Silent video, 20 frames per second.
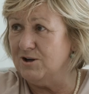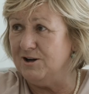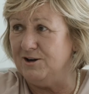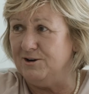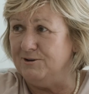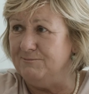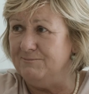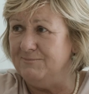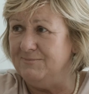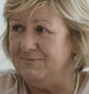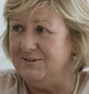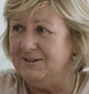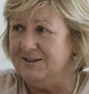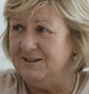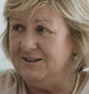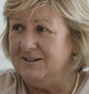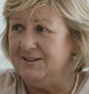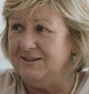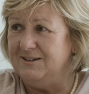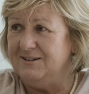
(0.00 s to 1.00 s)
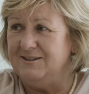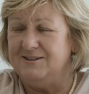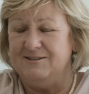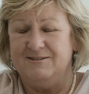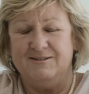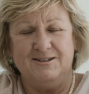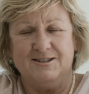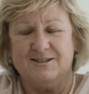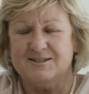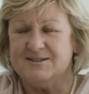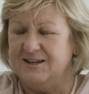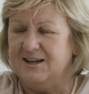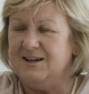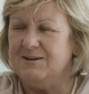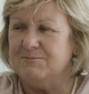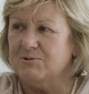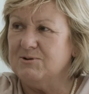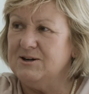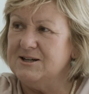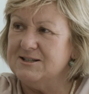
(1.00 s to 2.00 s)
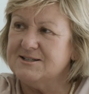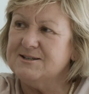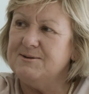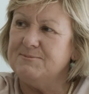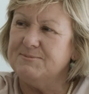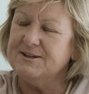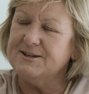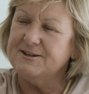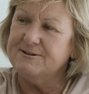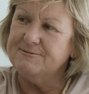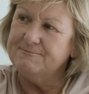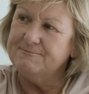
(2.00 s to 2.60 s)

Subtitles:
home, is quite something.